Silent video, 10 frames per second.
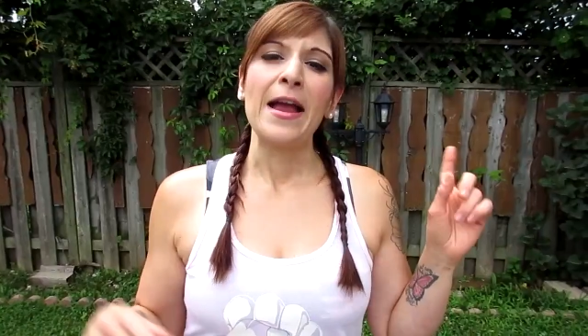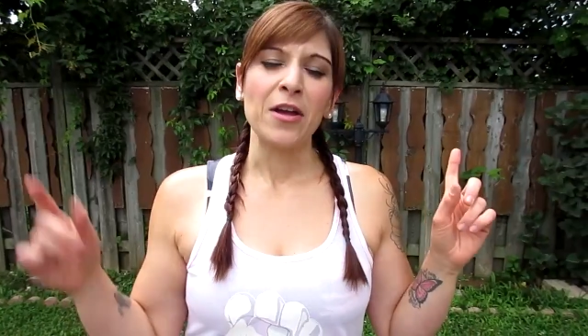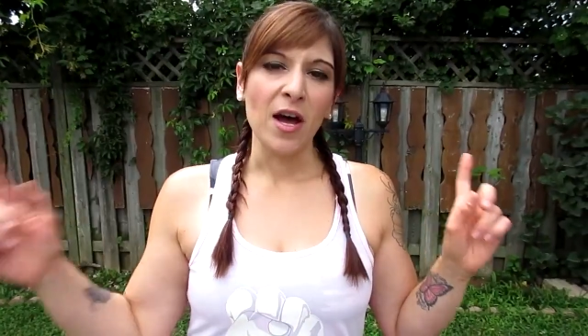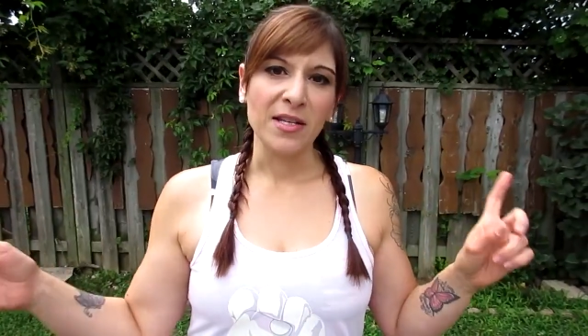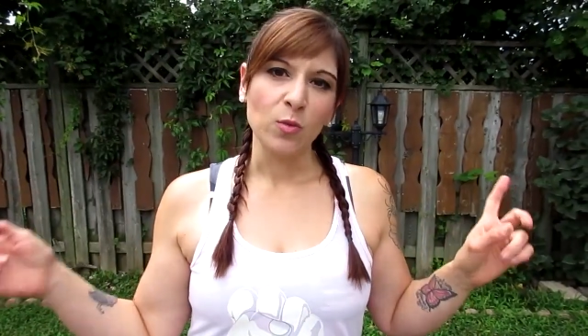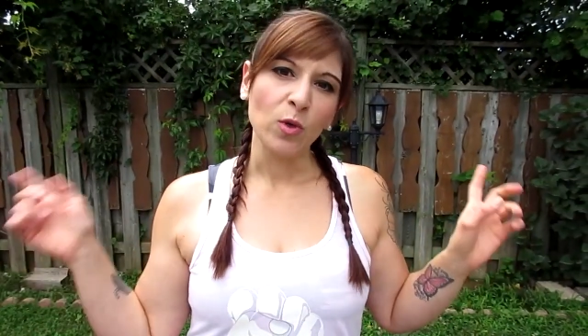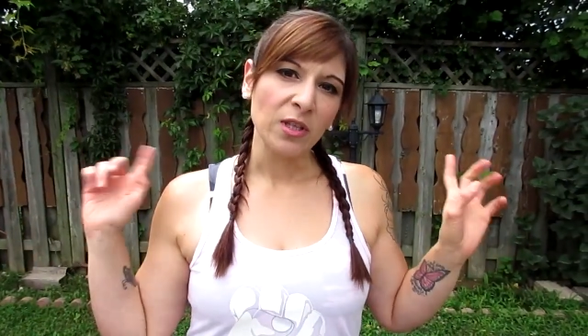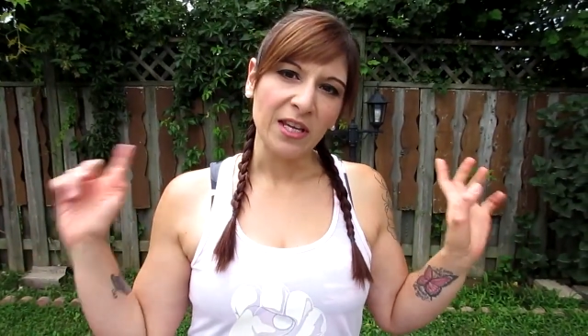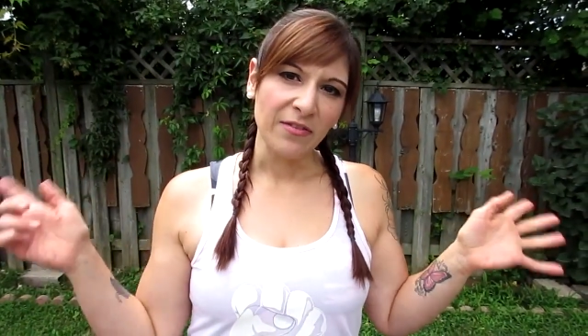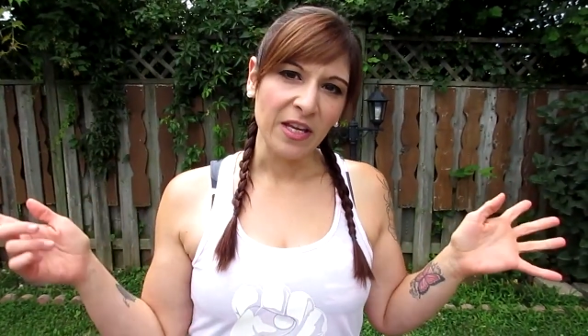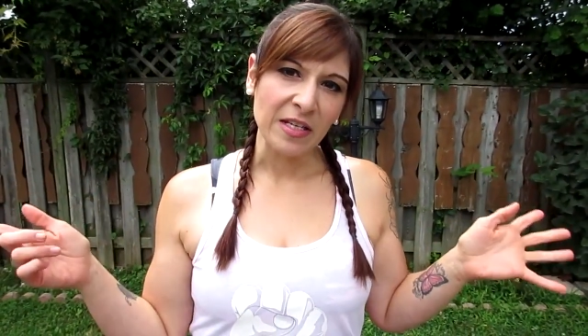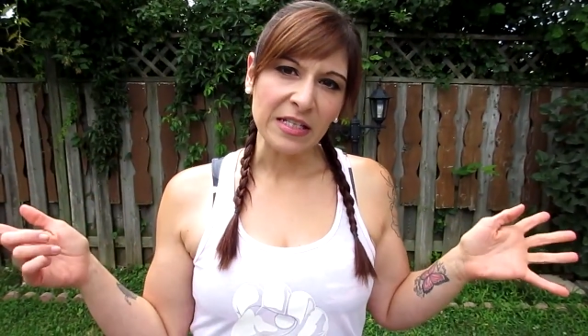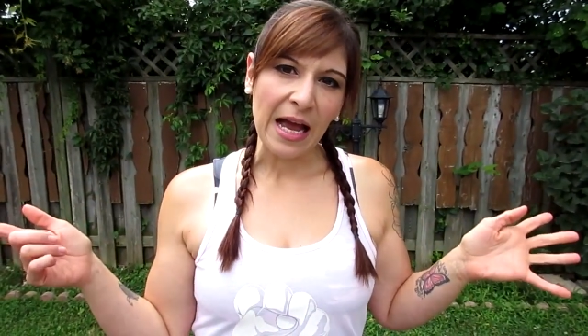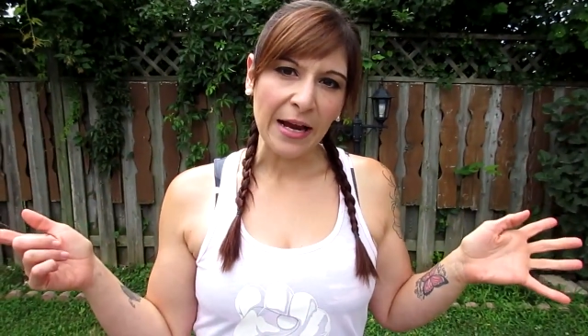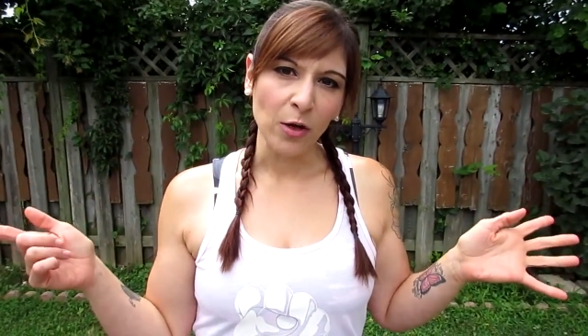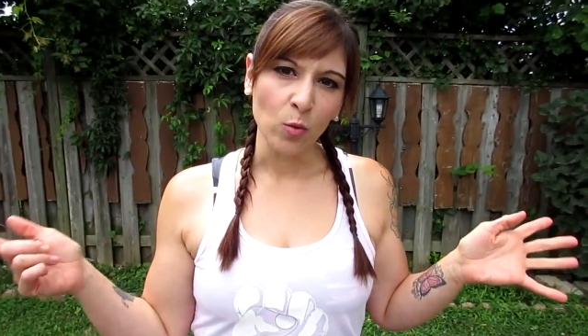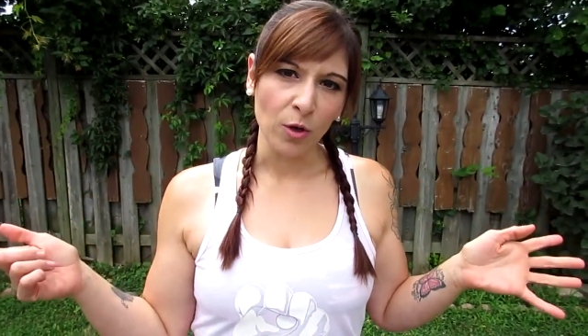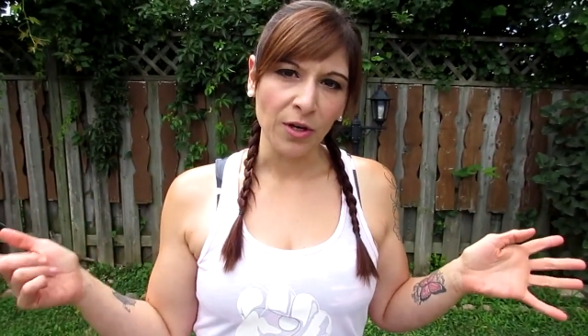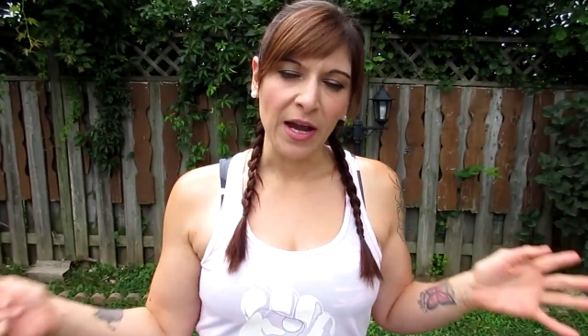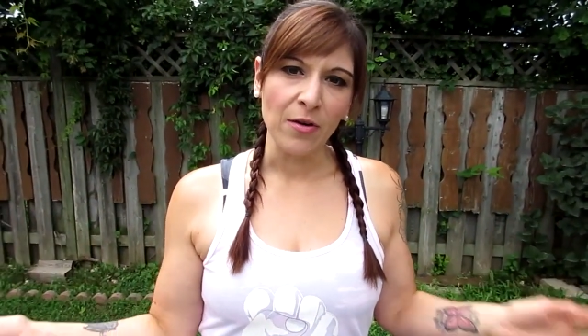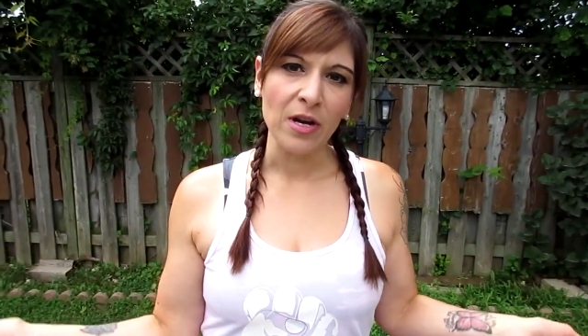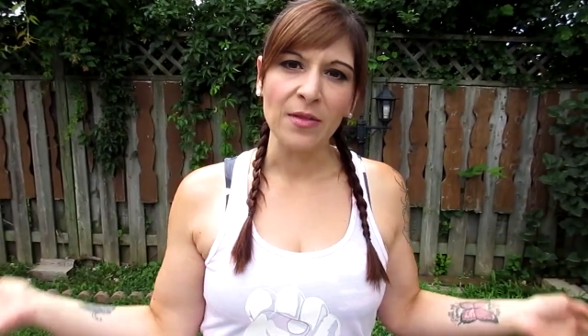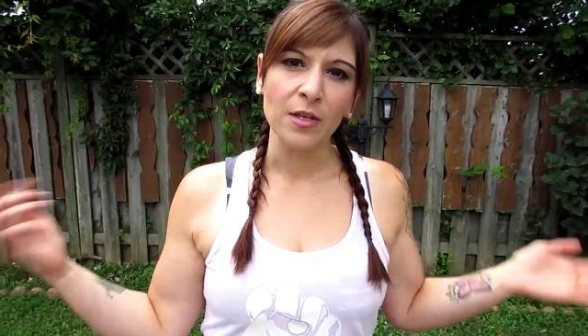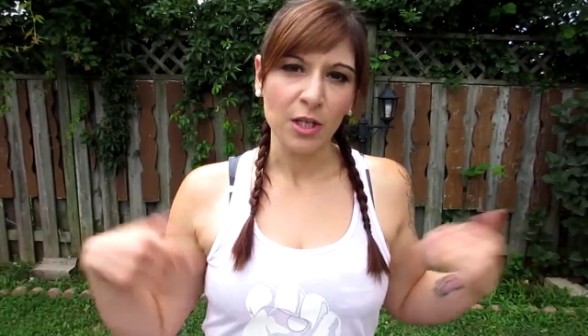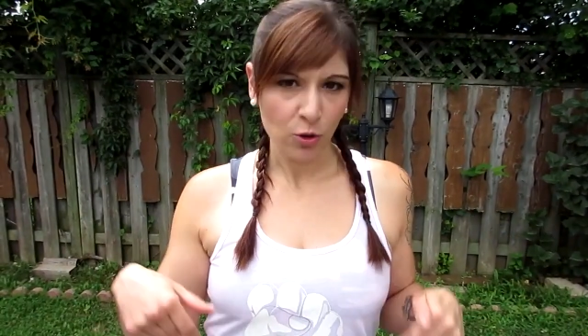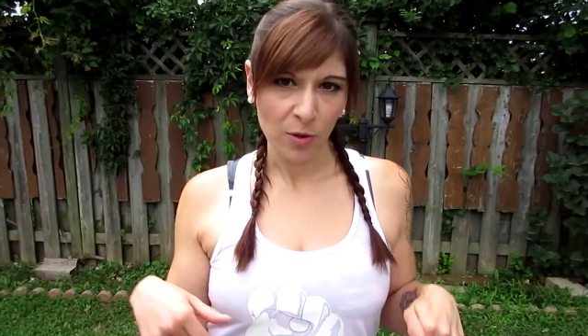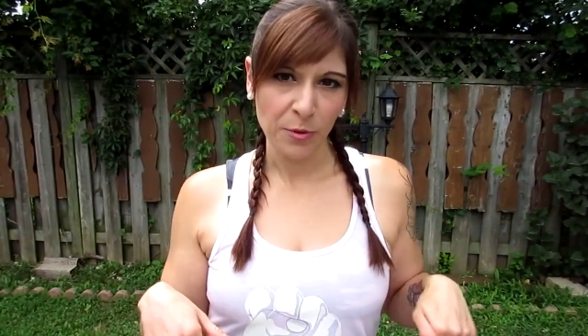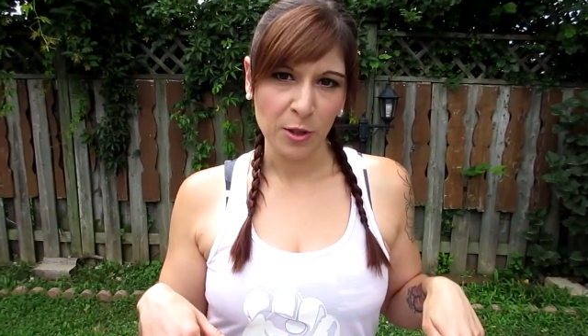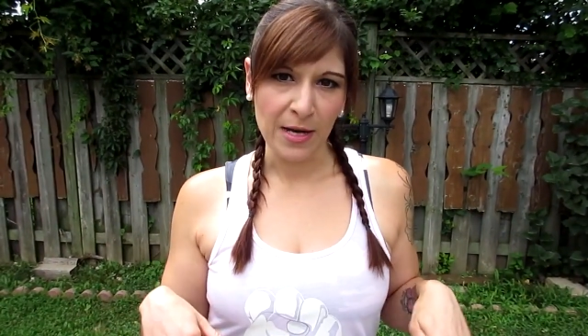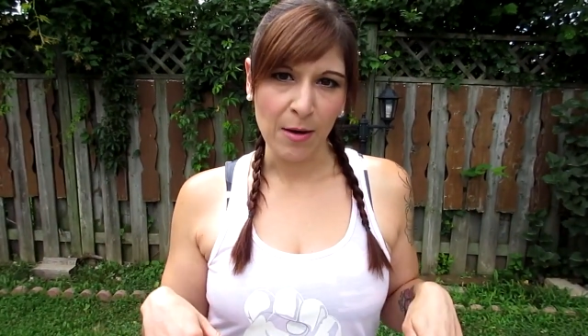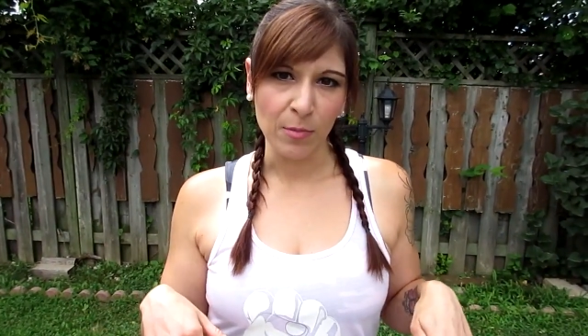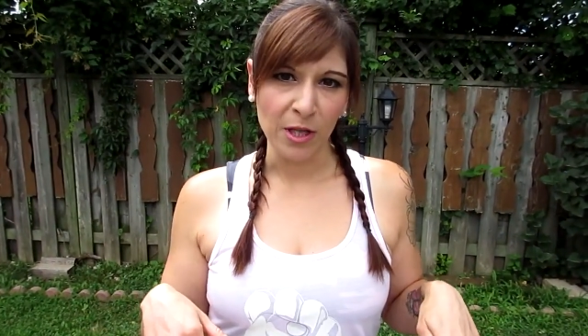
And guys, we'll leave the entire workout in the description down